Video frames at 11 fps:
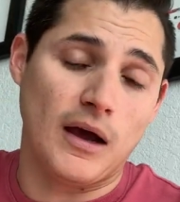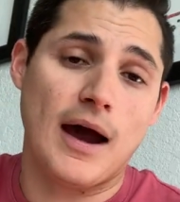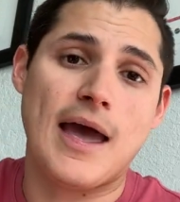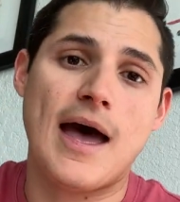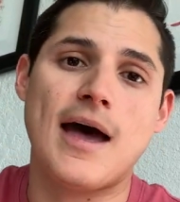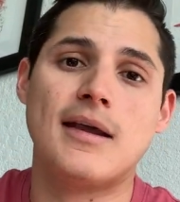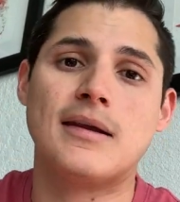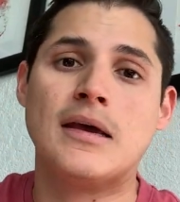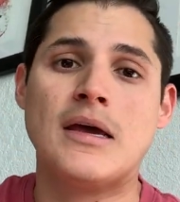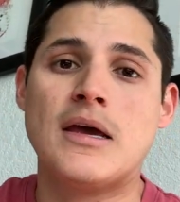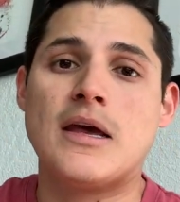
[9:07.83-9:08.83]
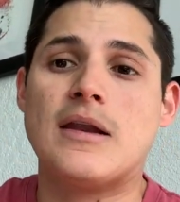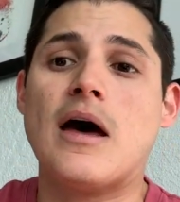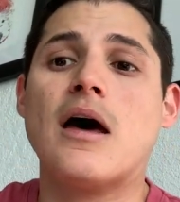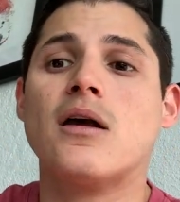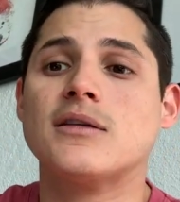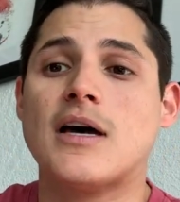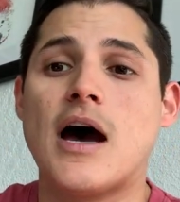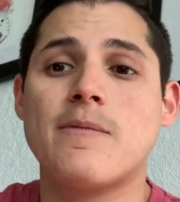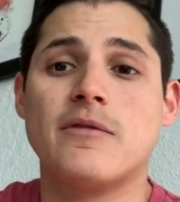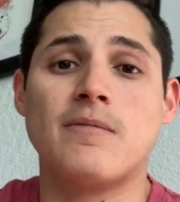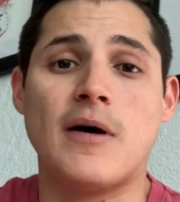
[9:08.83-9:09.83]
I had, not on
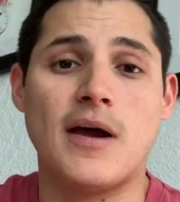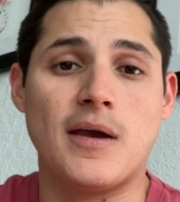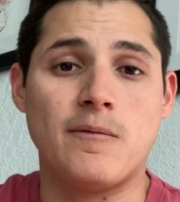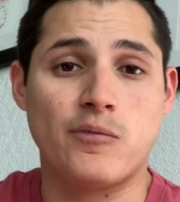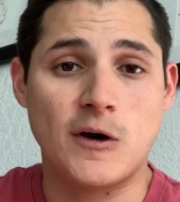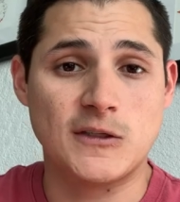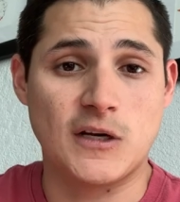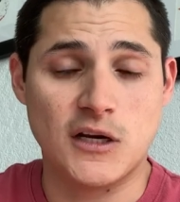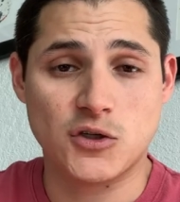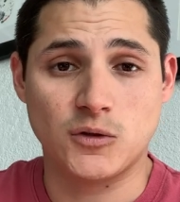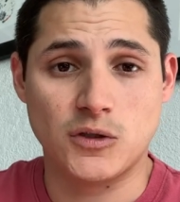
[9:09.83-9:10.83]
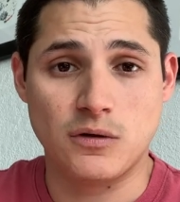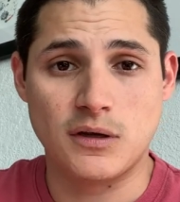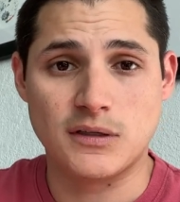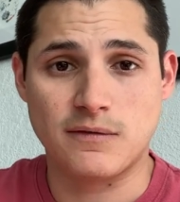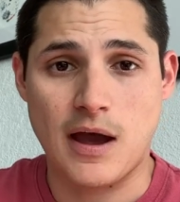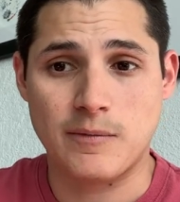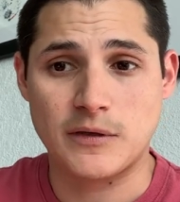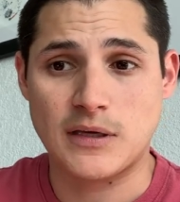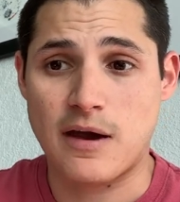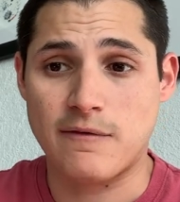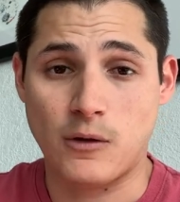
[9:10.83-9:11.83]
top of my presidential duties of Kappa
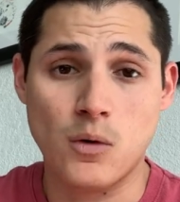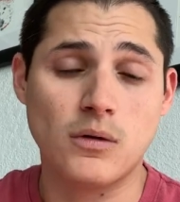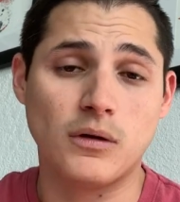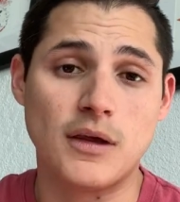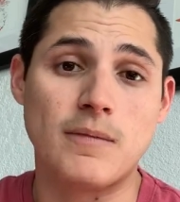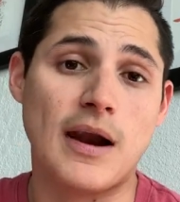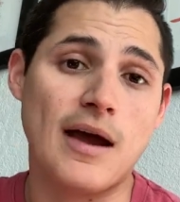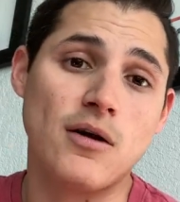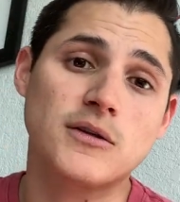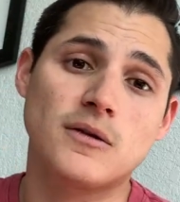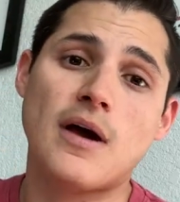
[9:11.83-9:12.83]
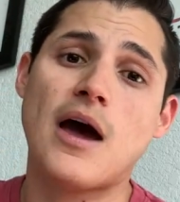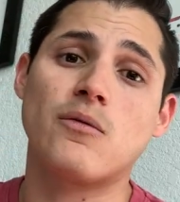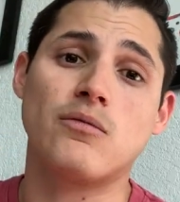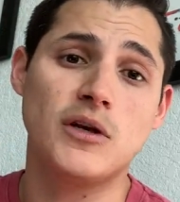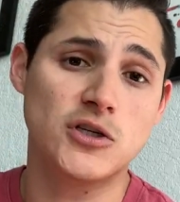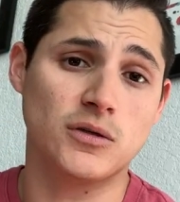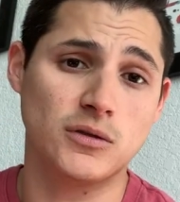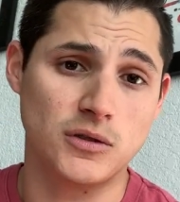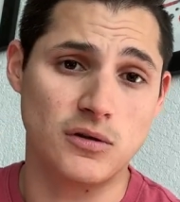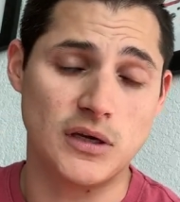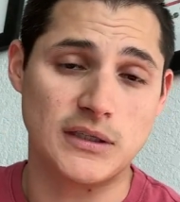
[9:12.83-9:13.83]
Psi locally, but I also had regional
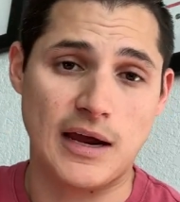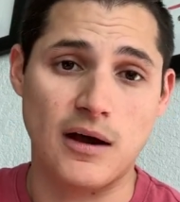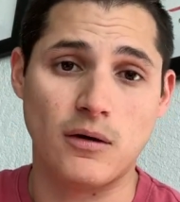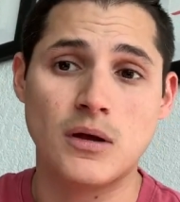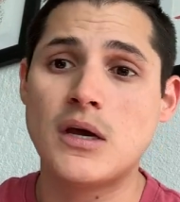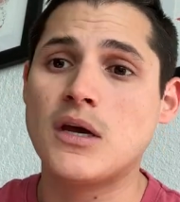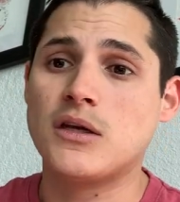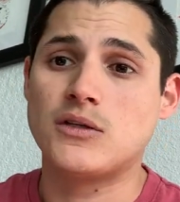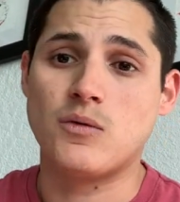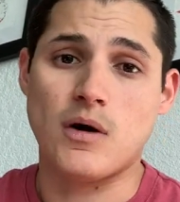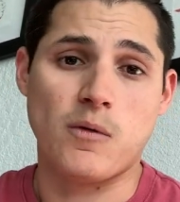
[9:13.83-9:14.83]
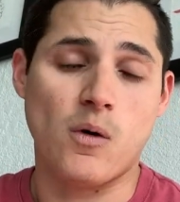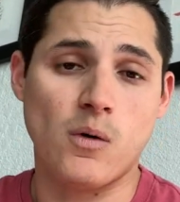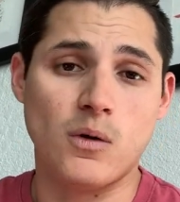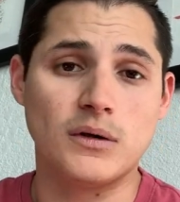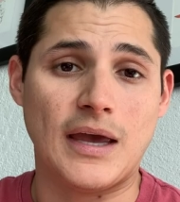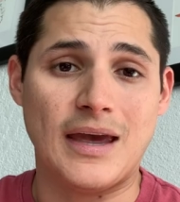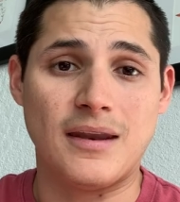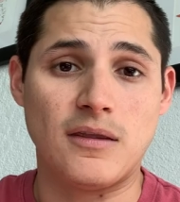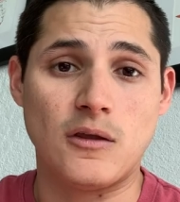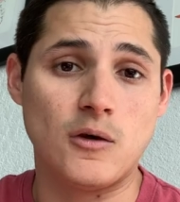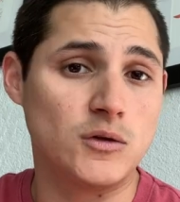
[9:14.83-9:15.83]
duties now to uphold,
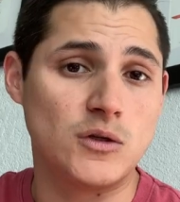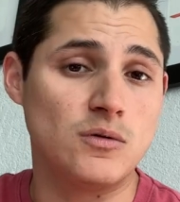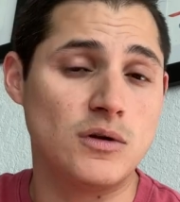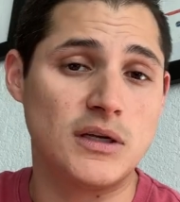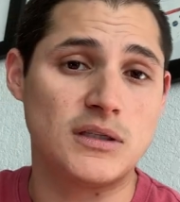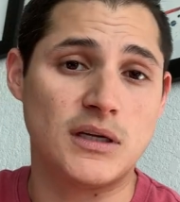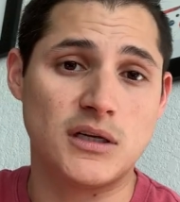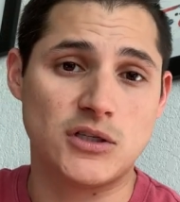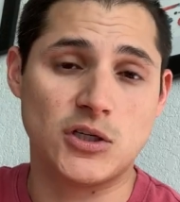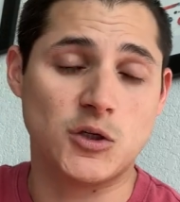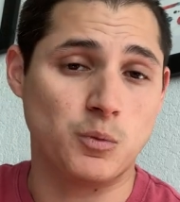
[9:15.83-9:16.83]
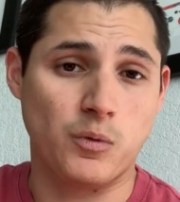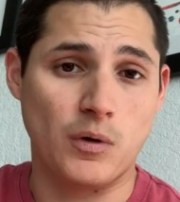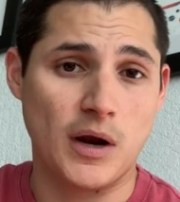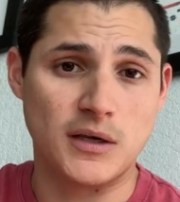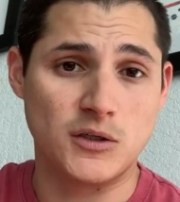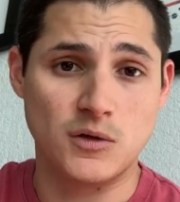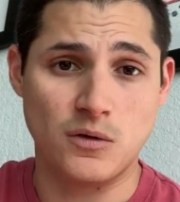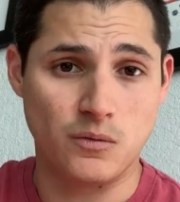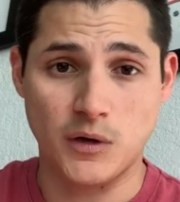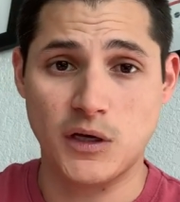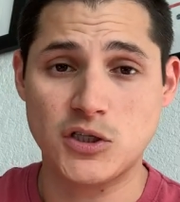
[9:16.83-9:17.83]
and those duties didn't just spread to the
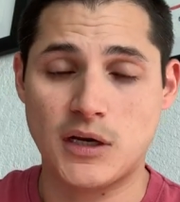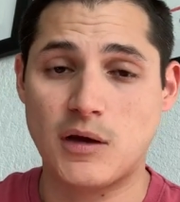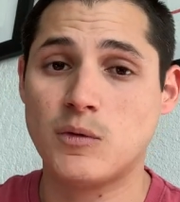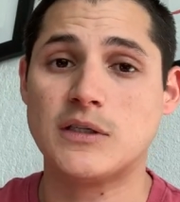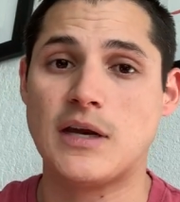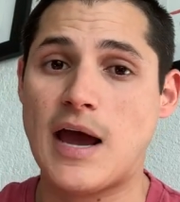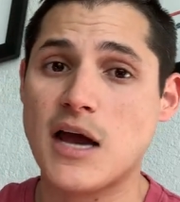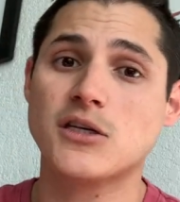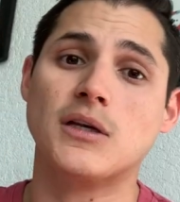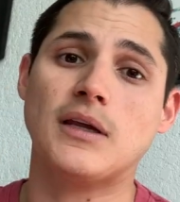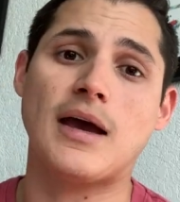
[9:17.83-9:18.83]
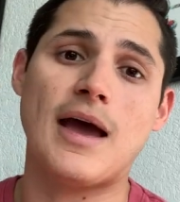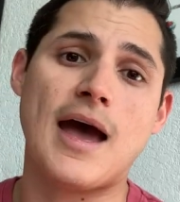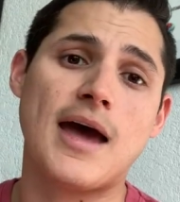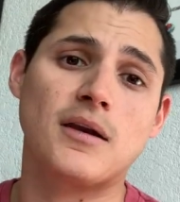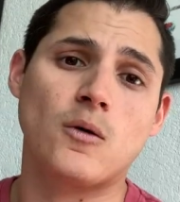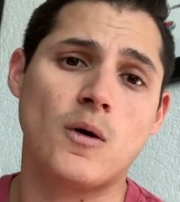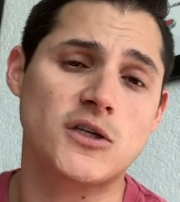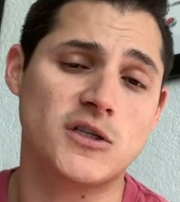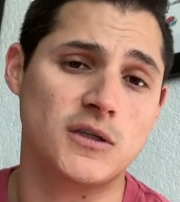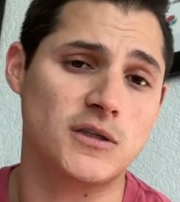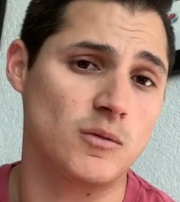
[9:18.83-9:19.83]
region, it was nationally. I had
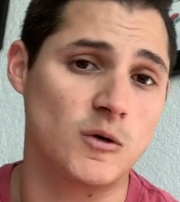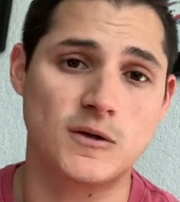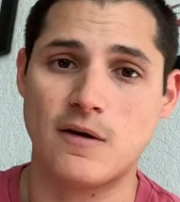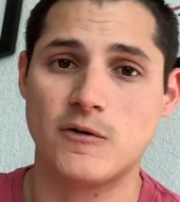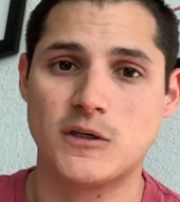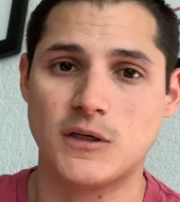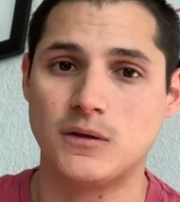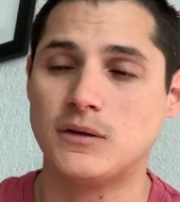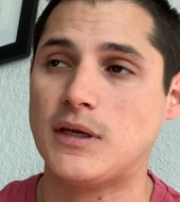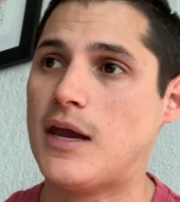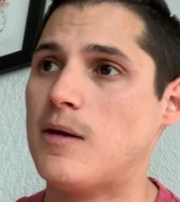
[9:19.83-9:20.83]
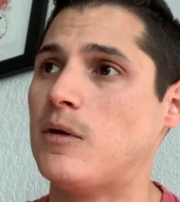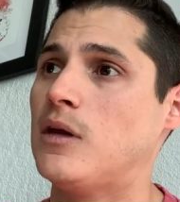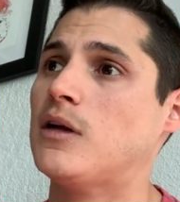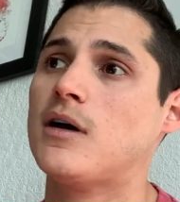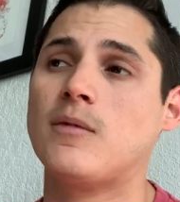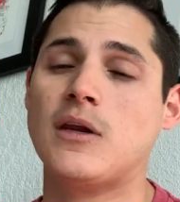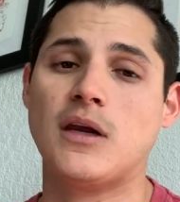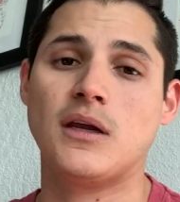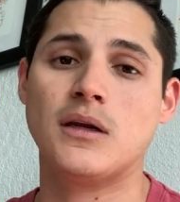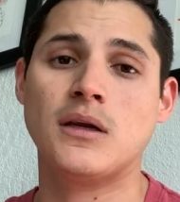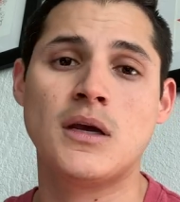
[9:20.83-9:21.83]
questions almost every single day coming
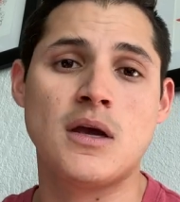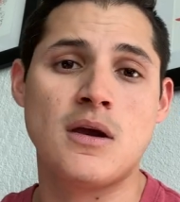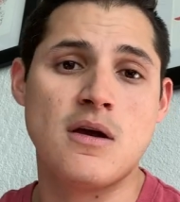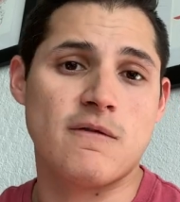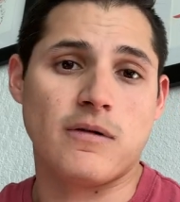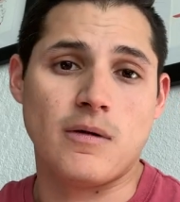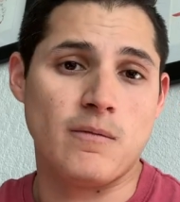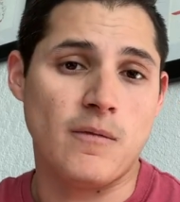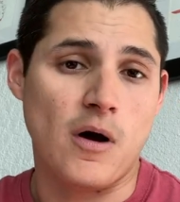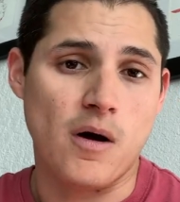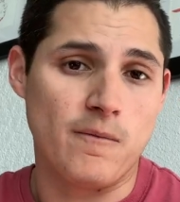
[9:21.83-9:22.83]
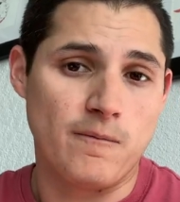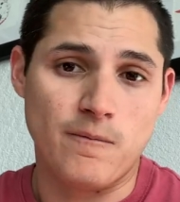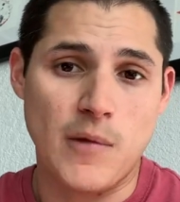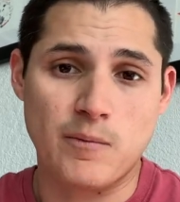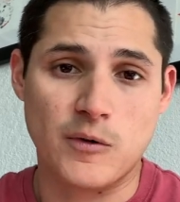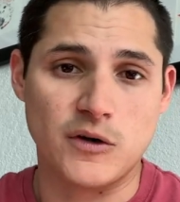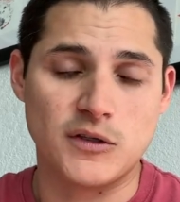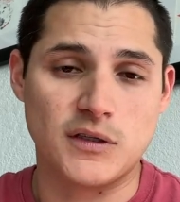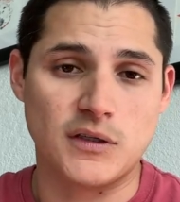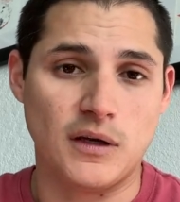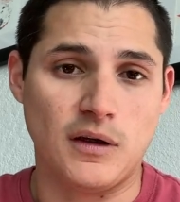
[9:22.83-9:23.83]
in from
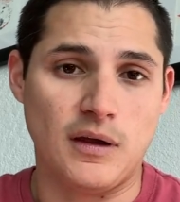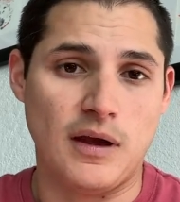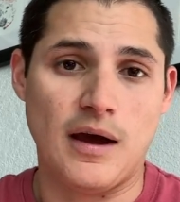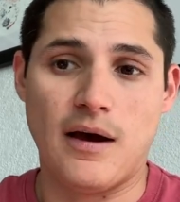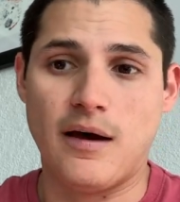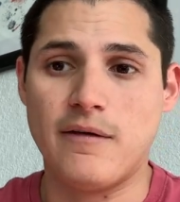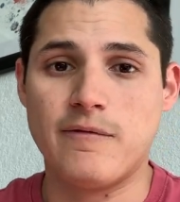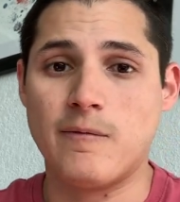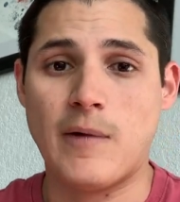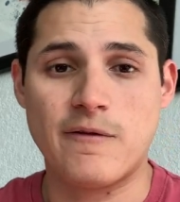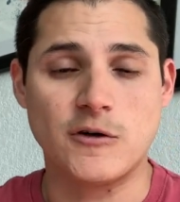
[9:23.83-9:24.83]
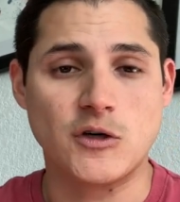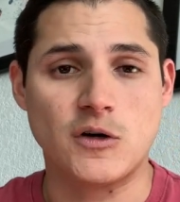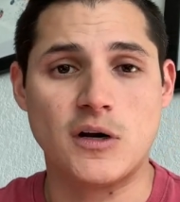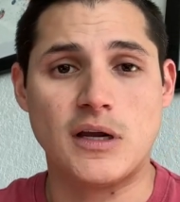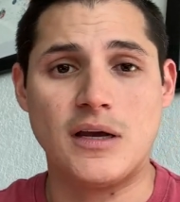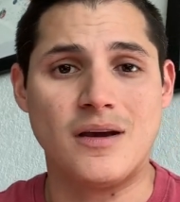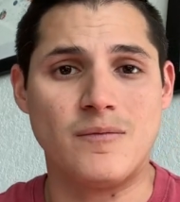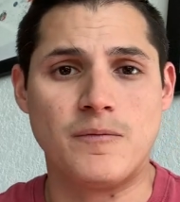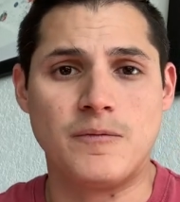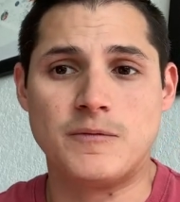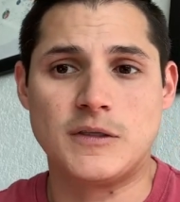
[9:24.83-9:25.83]
members of my fraternity
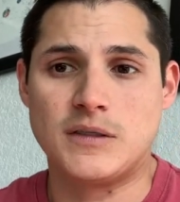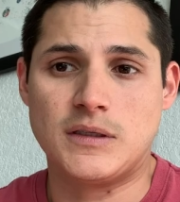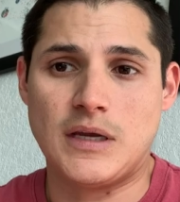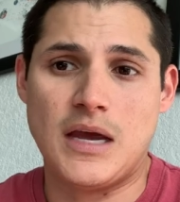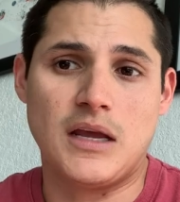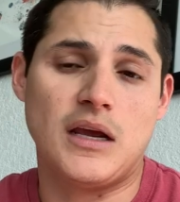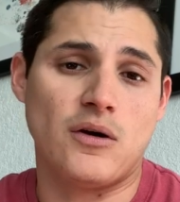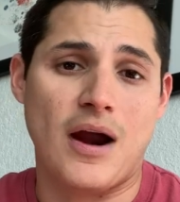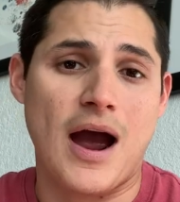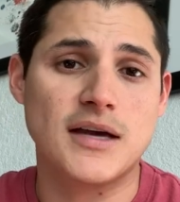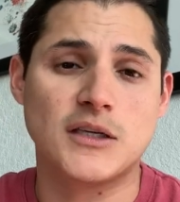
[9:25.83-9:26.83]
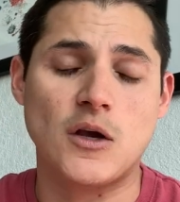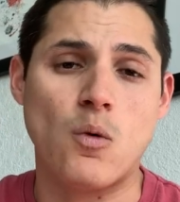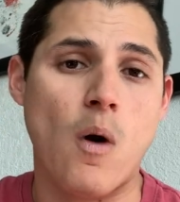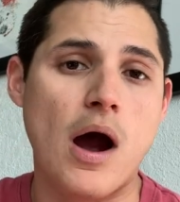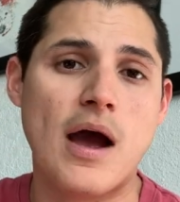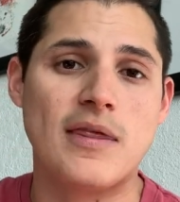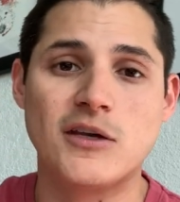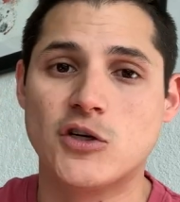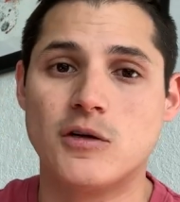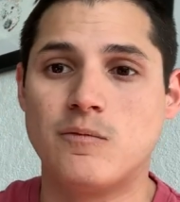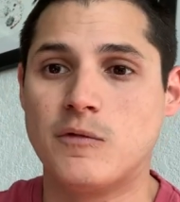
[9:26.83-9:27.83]
stating or asking why they
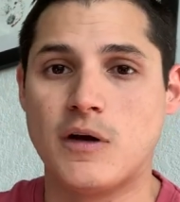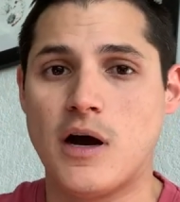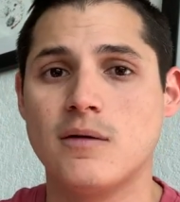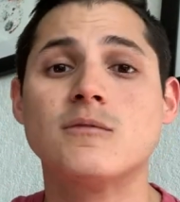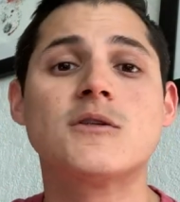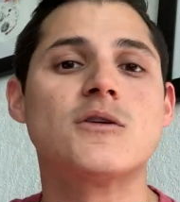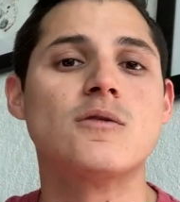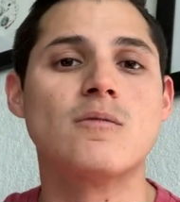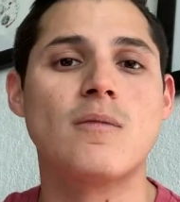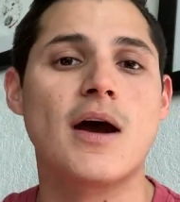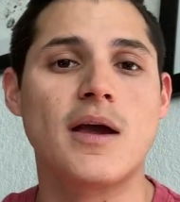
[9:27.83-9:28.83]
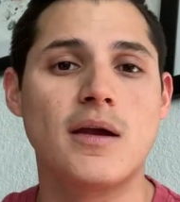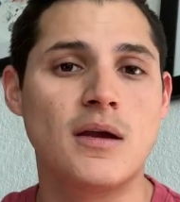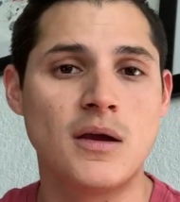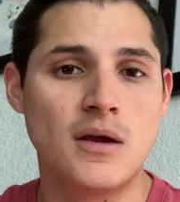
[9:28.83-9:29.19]
should come to my